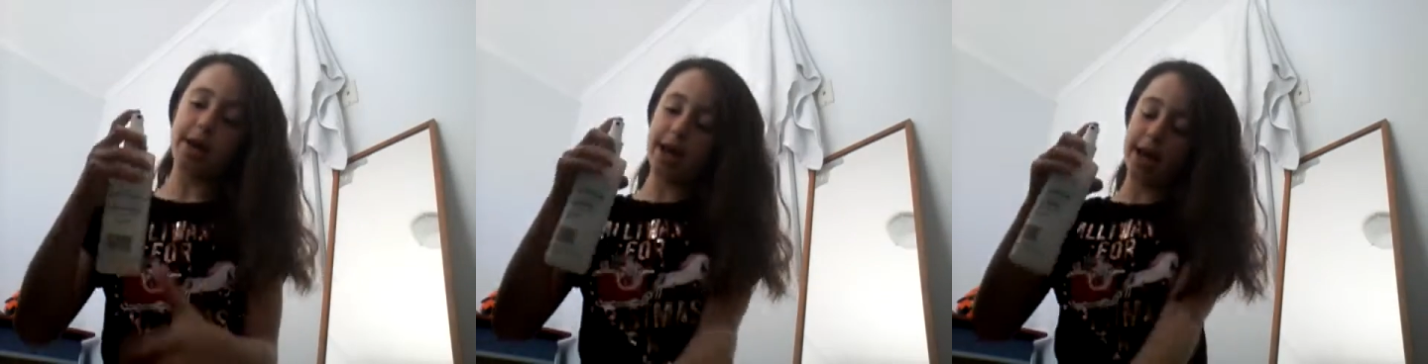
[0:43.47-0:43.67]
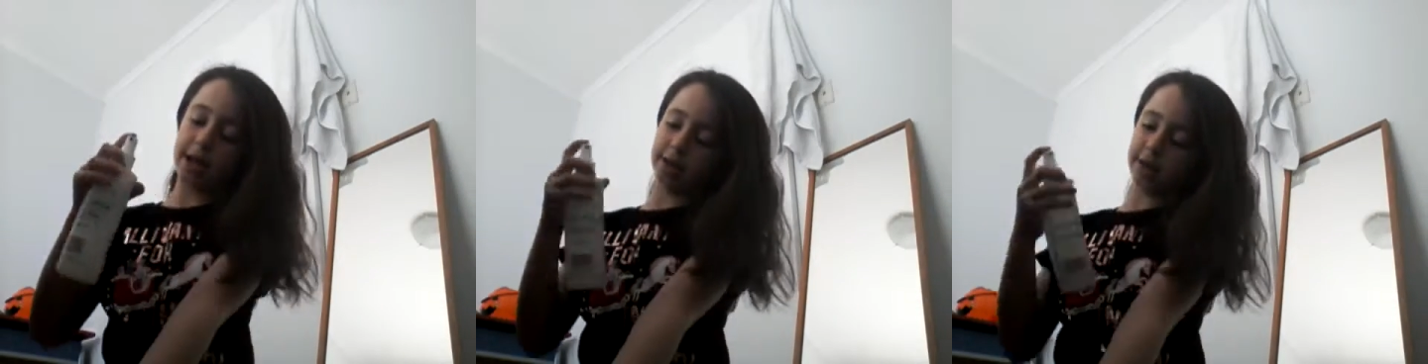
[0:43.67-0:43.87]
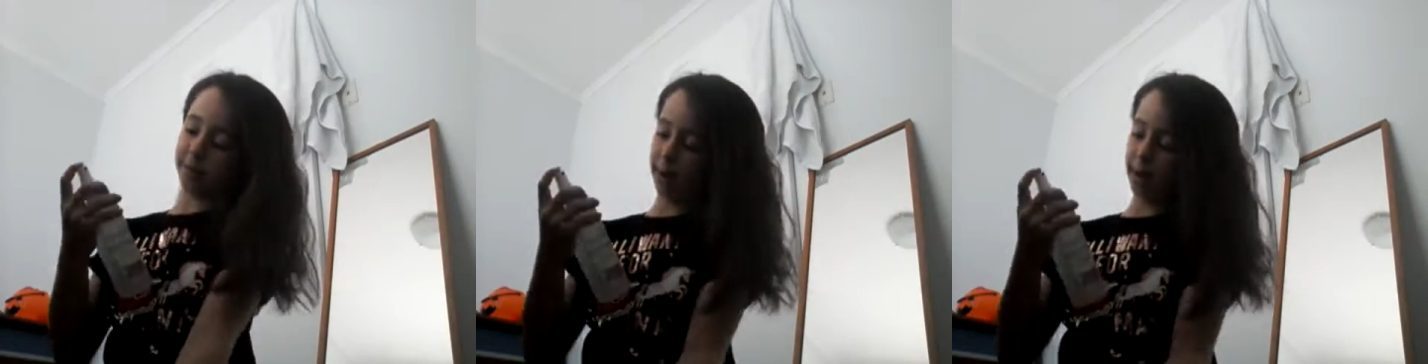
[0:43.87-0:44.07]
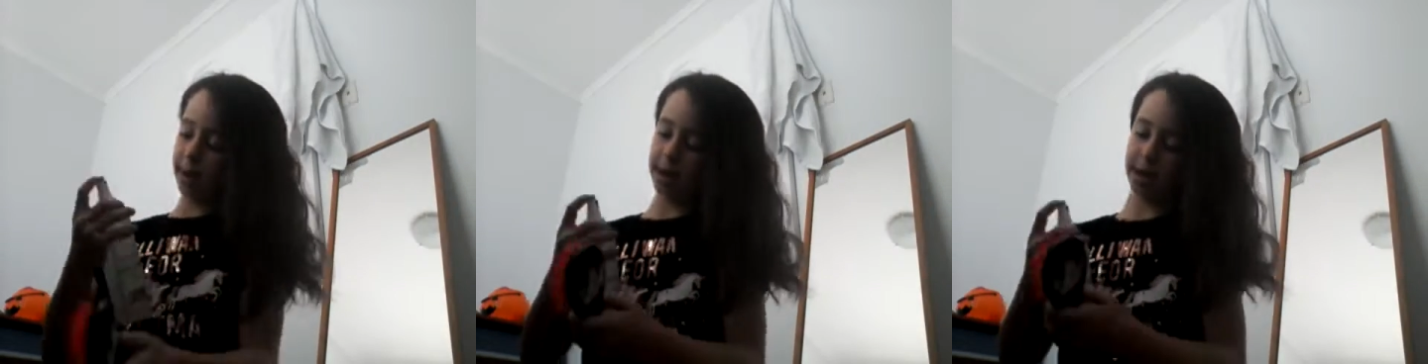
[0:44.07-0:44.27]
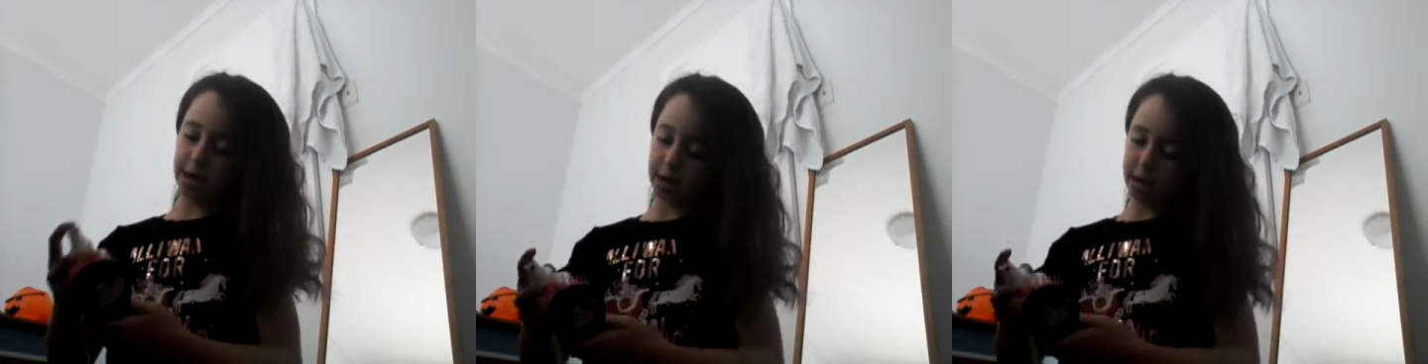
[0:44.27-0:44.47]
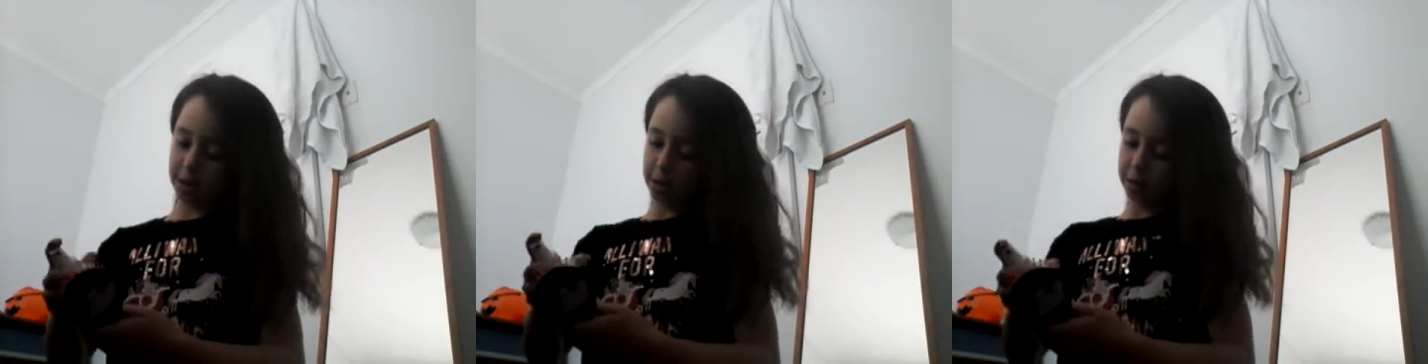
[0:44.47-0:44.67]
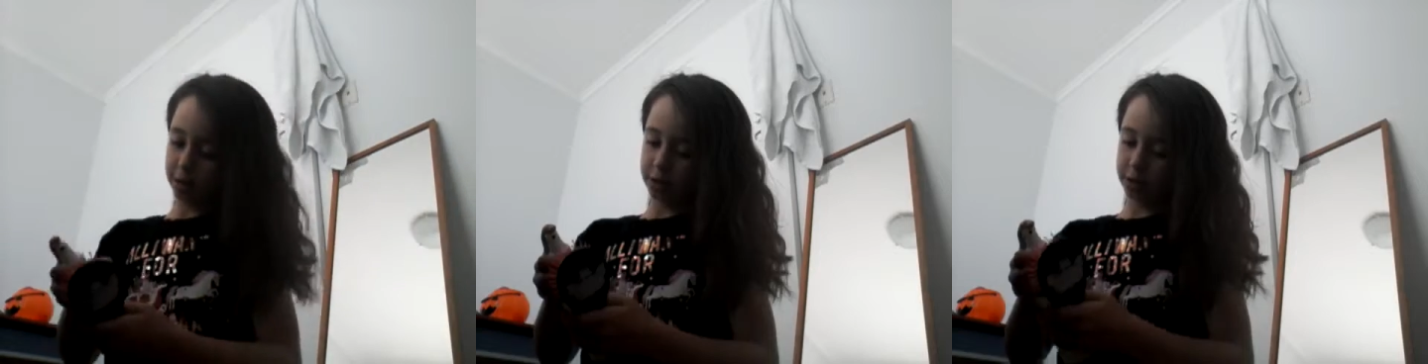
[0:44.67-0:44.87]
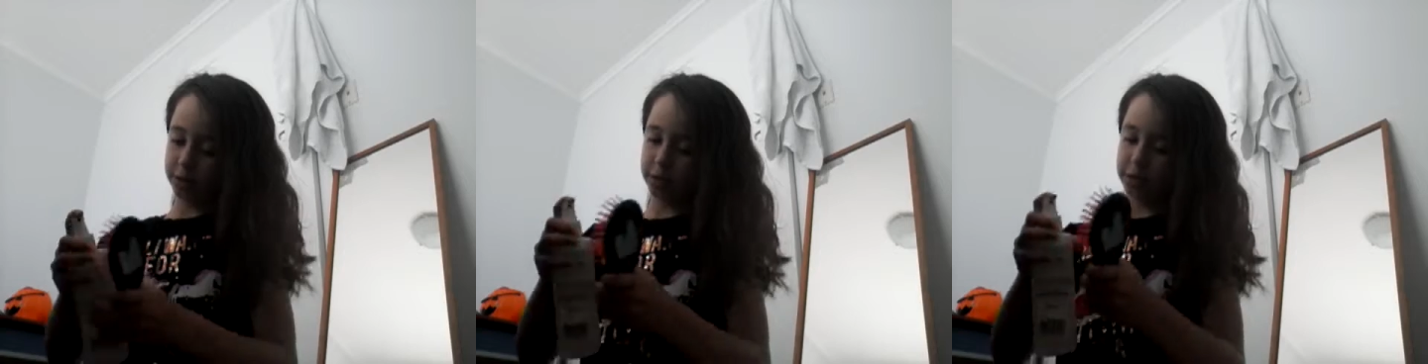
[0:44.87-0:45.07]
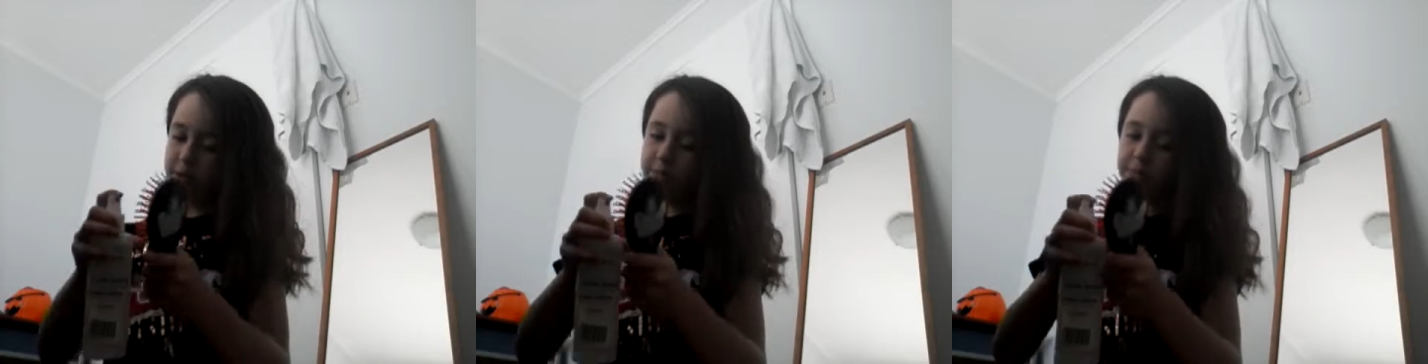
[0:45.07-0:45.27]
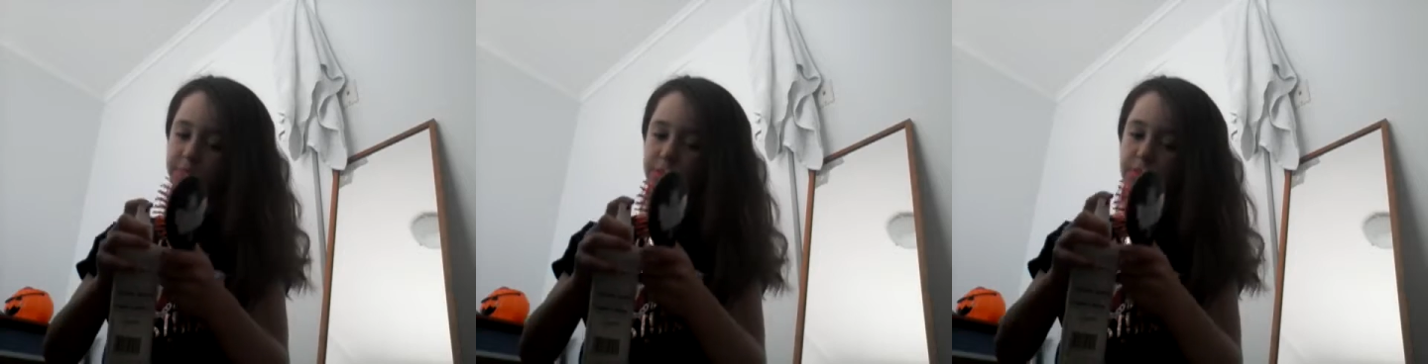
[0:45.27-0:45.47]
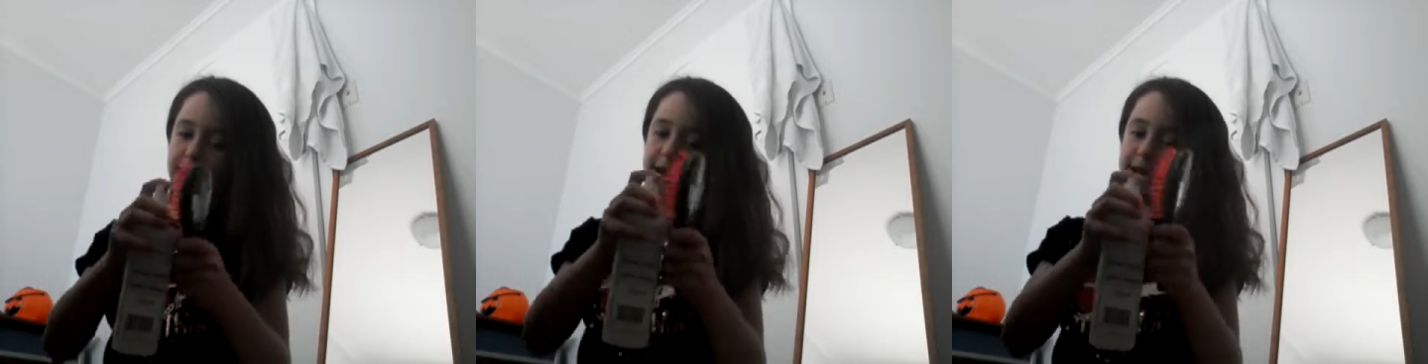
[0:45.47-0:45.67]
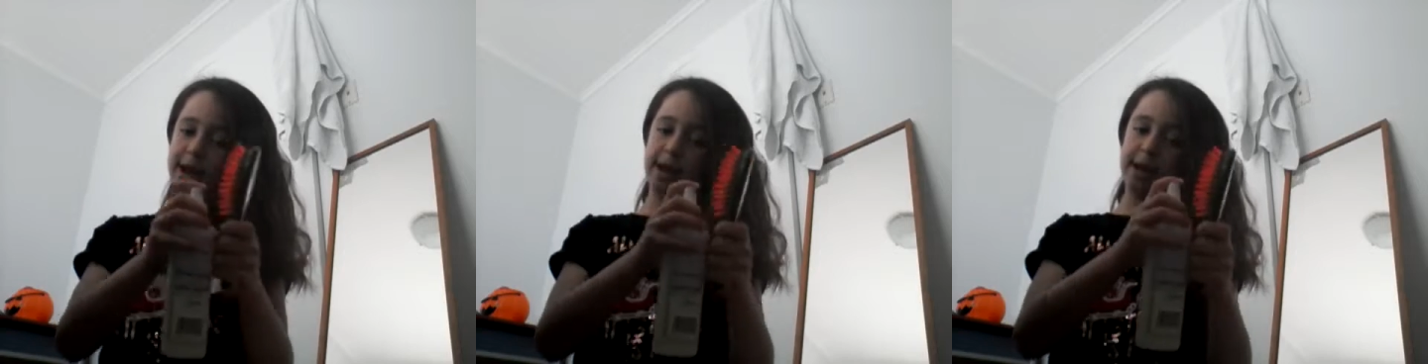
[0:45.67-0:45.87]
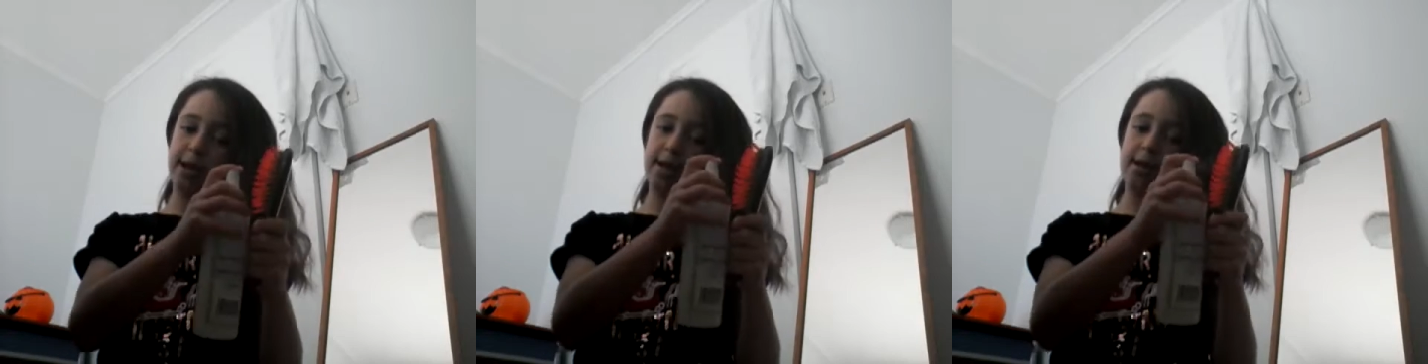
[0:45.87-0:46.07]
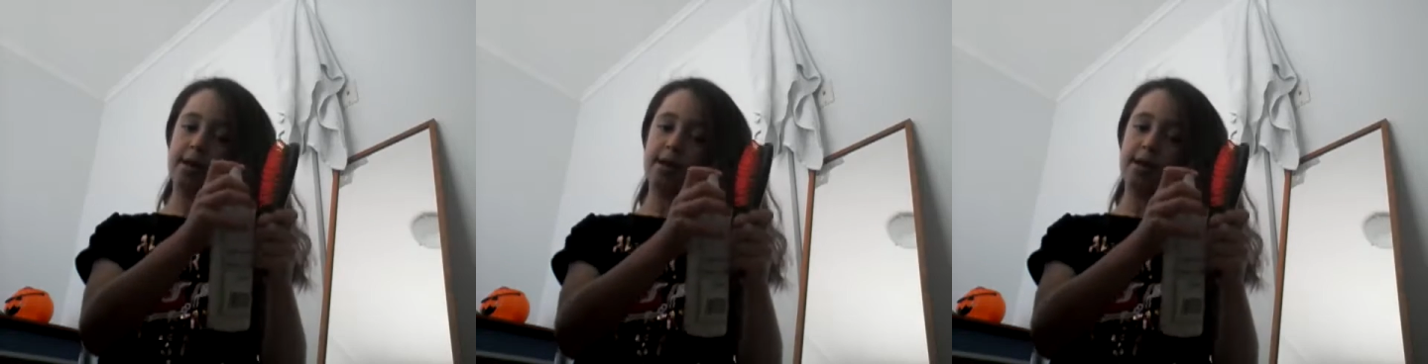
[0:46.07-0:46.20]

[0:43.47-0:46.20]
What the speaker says: my hairspray and spray